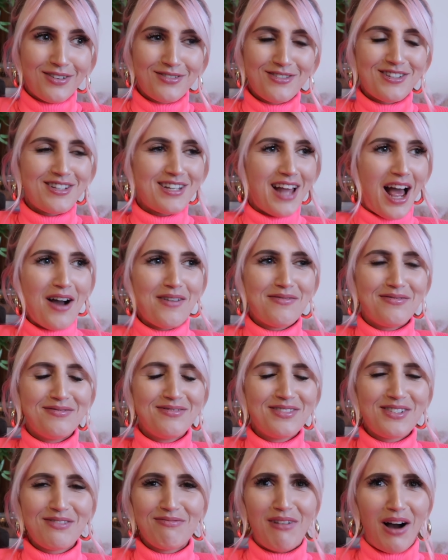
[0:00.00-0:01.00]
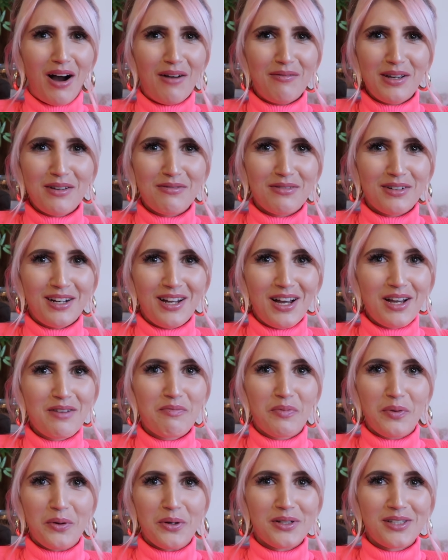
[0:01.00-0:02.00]
Sam's mum even
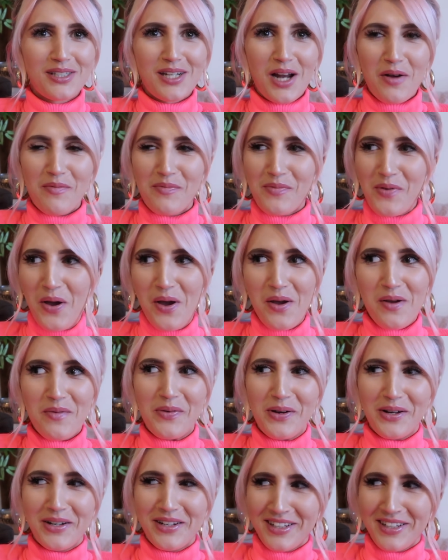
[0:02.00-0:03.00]
like bruised her boob.